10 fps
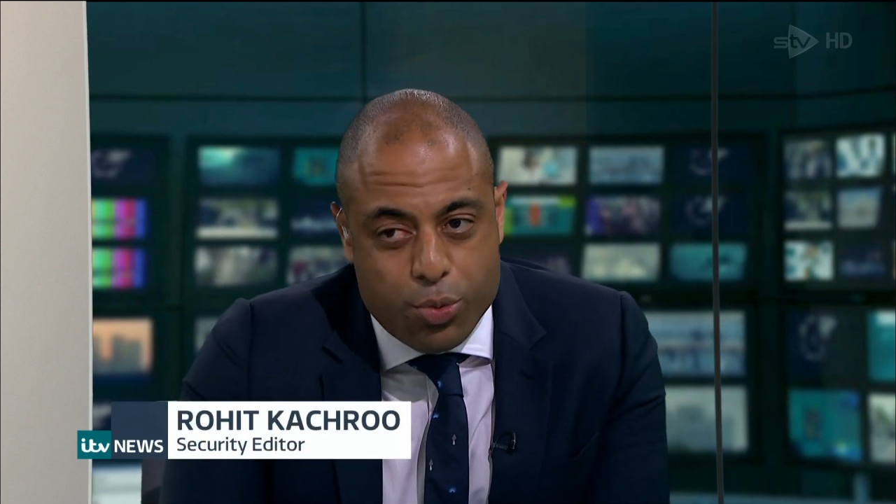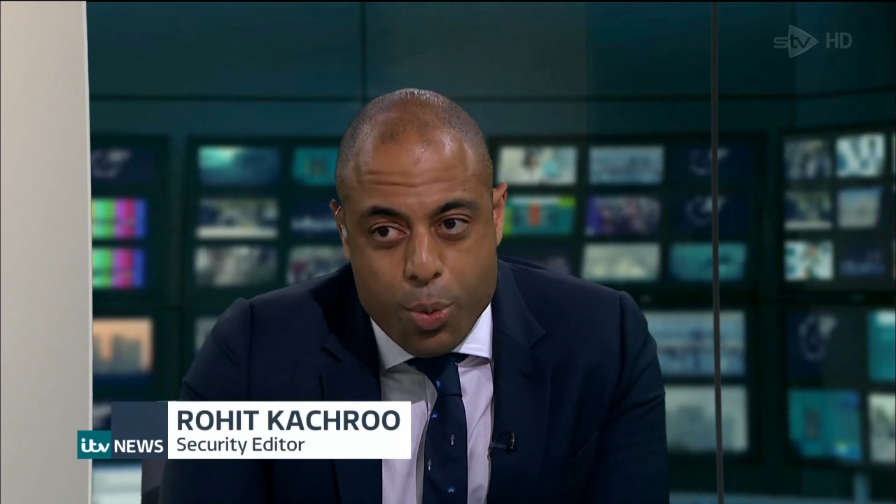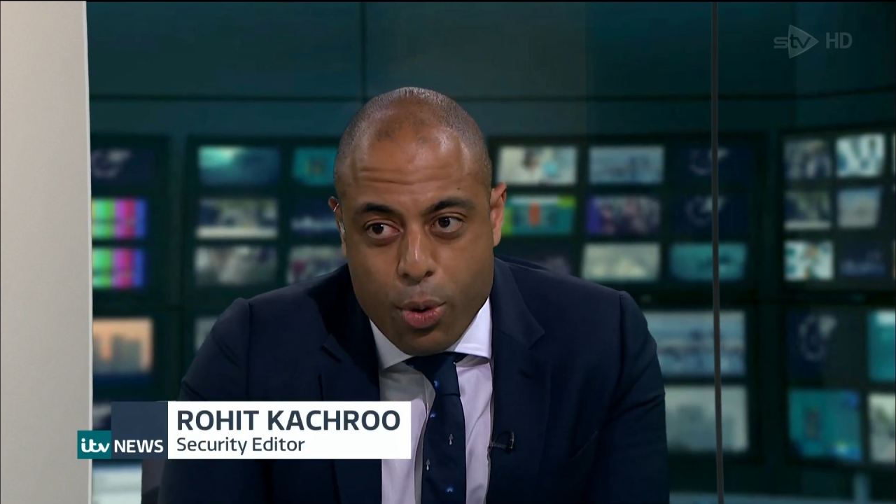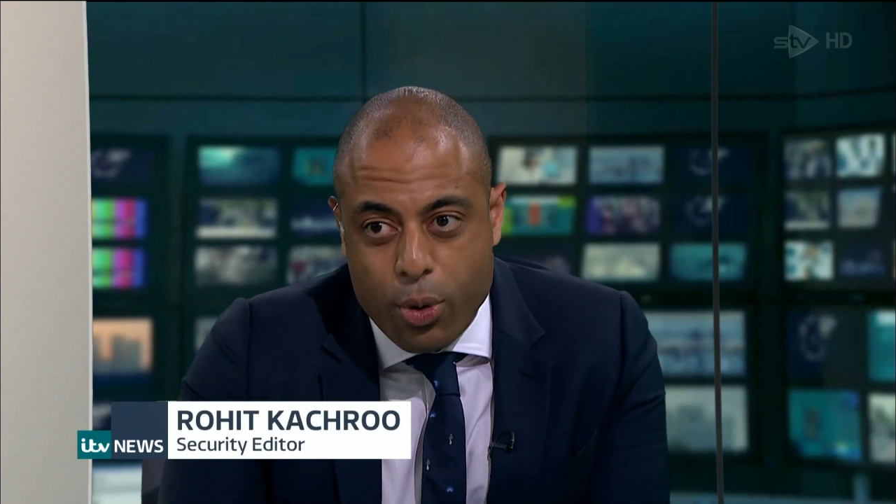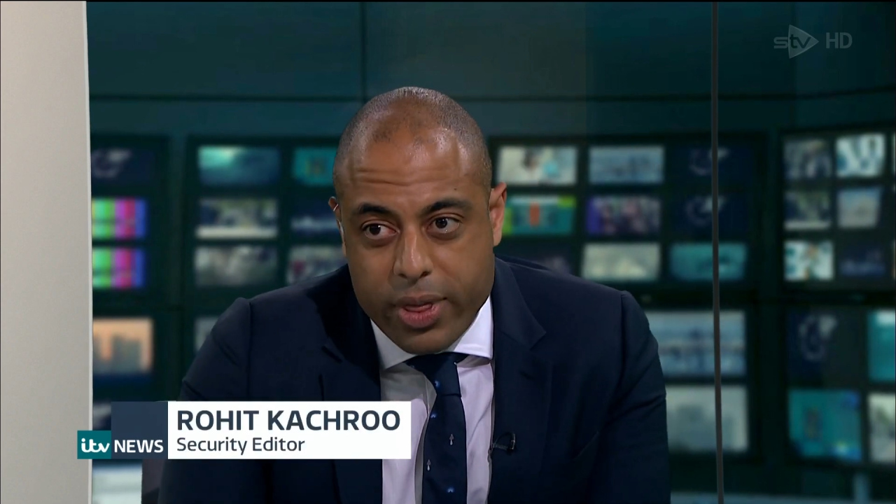
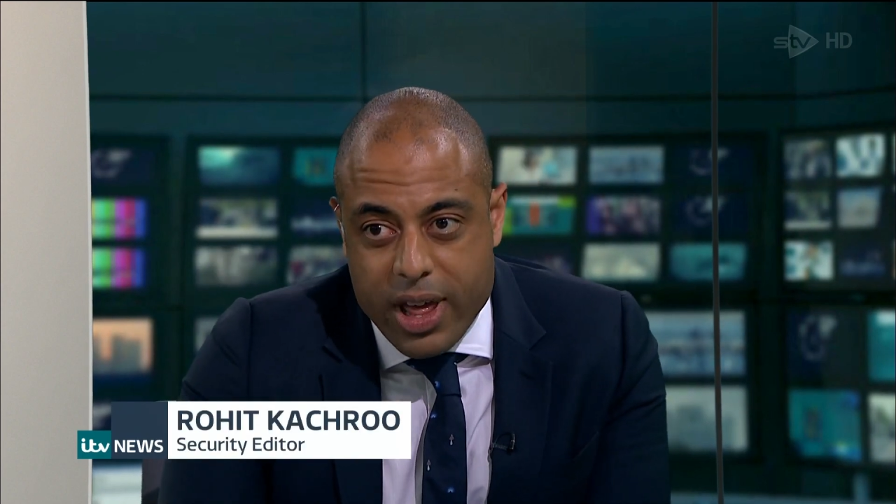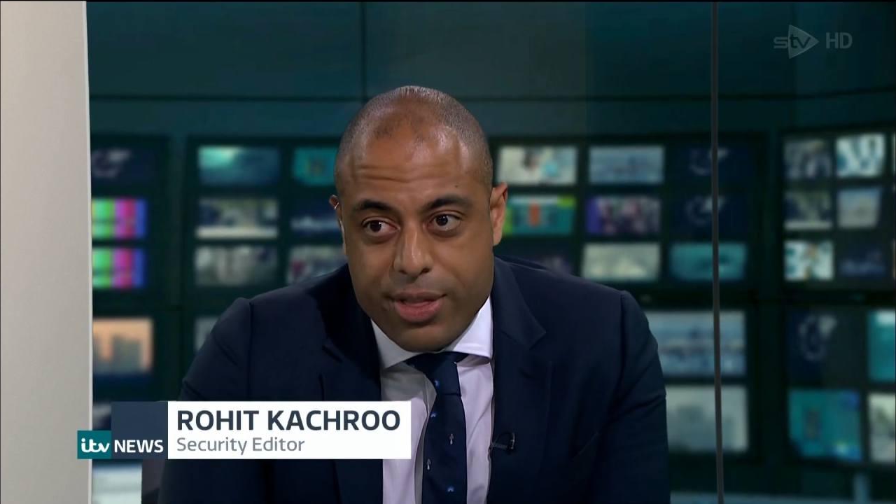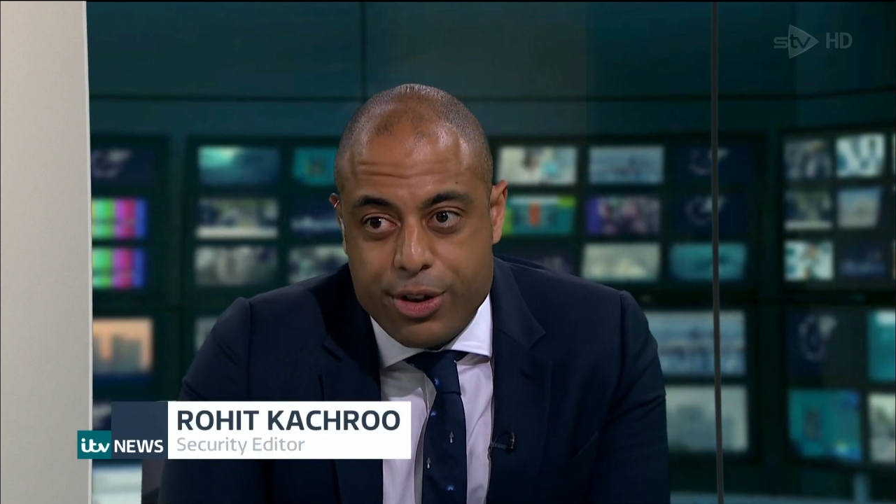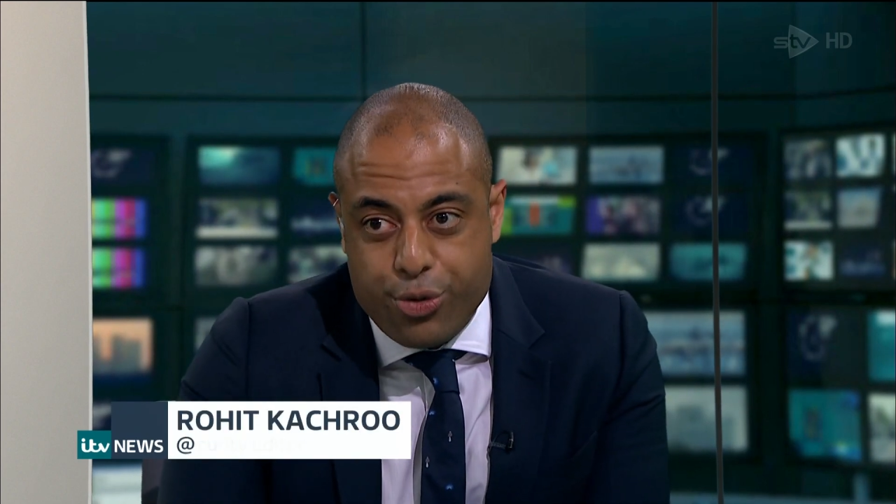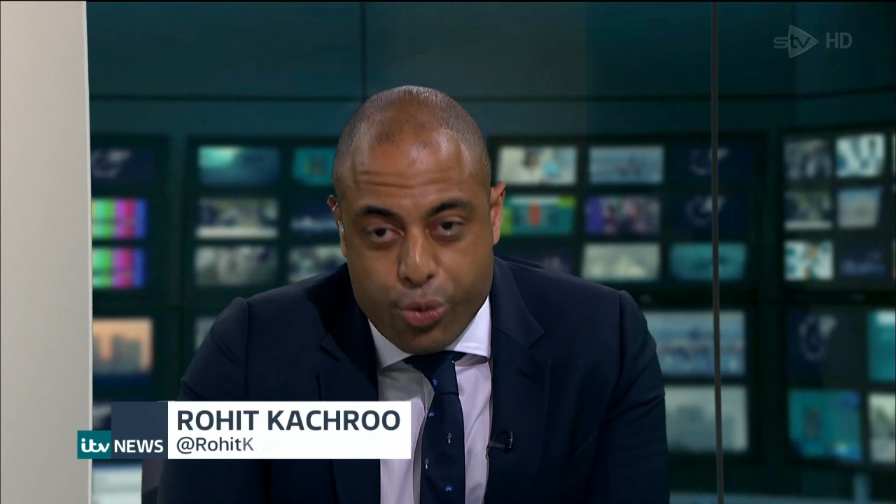report there
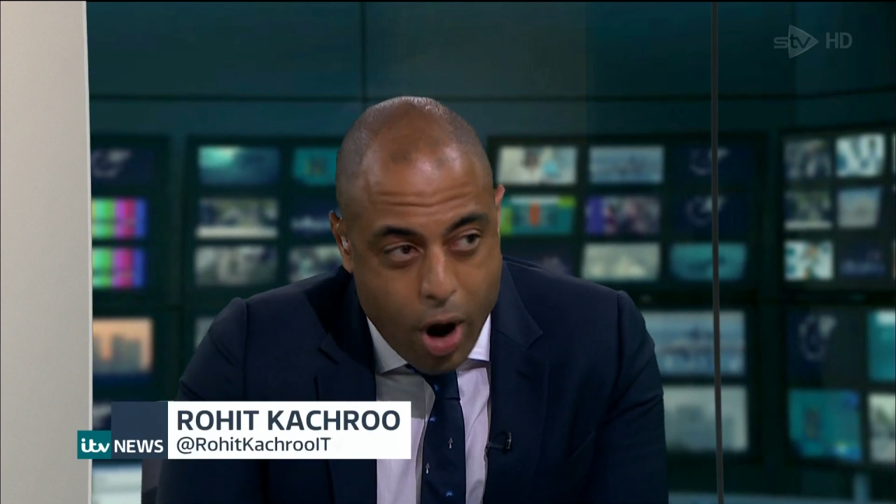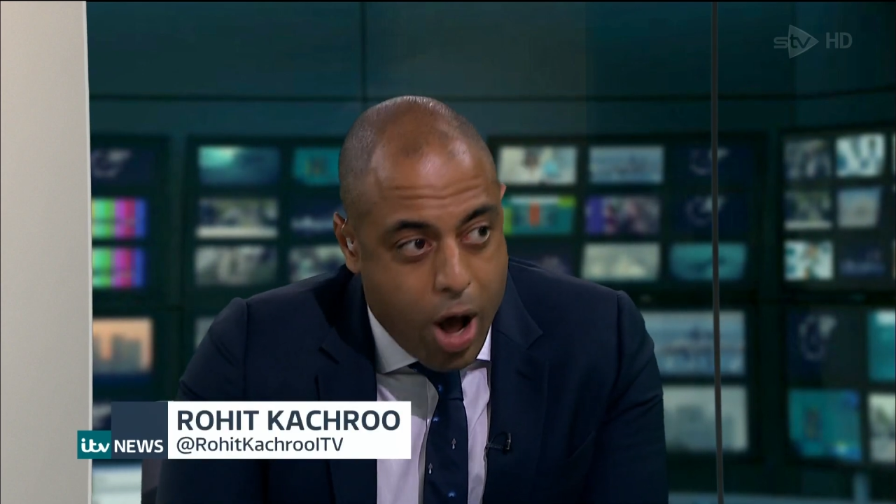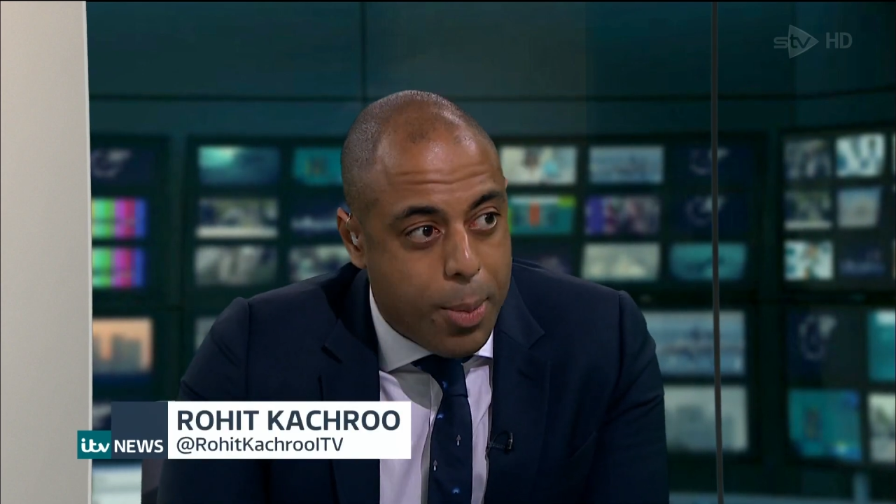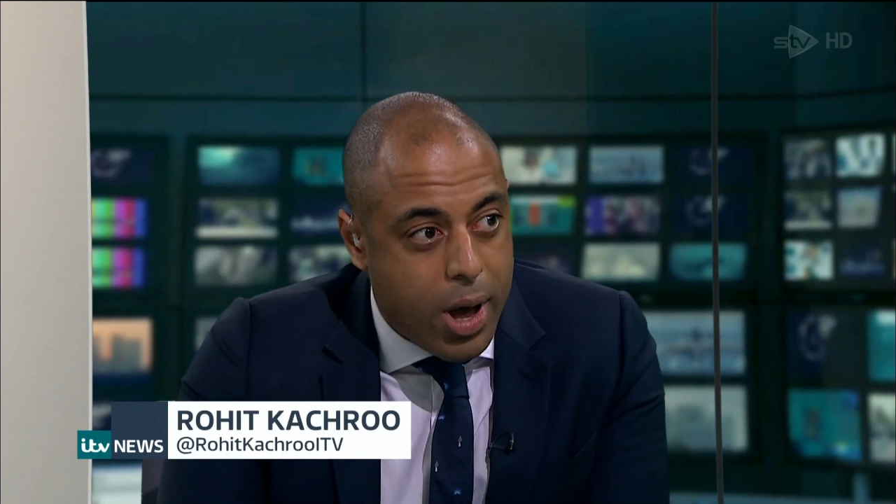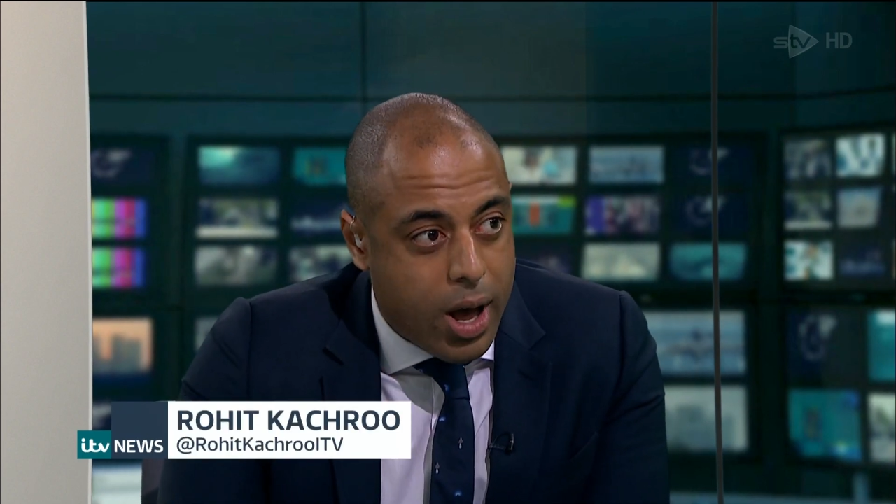the
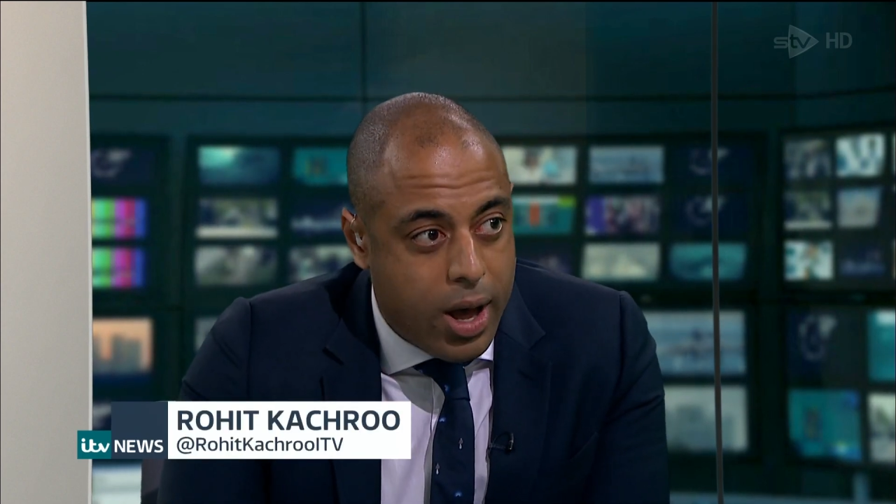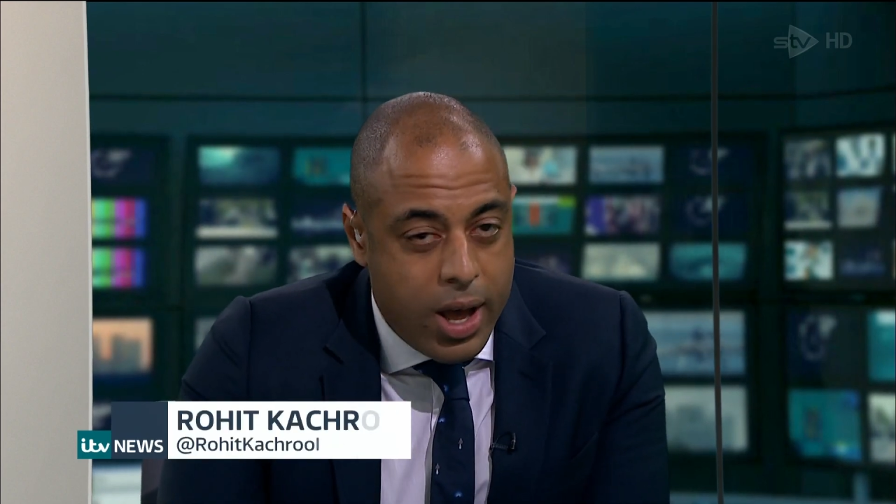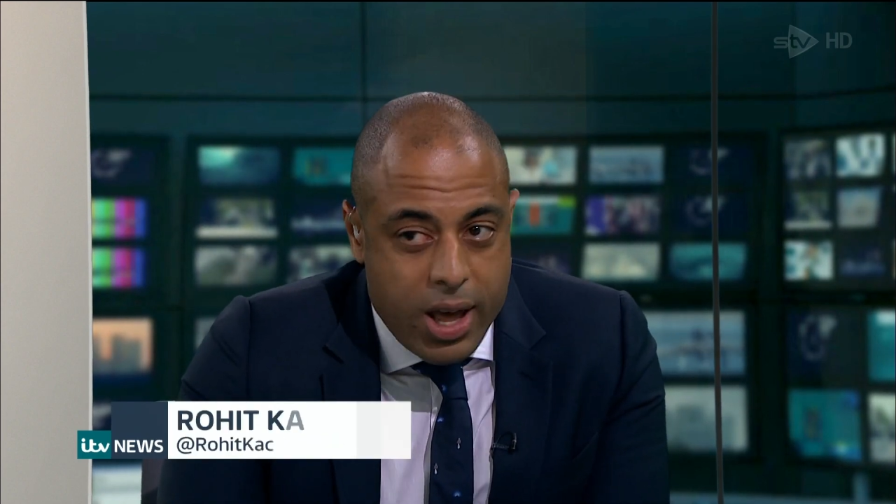drama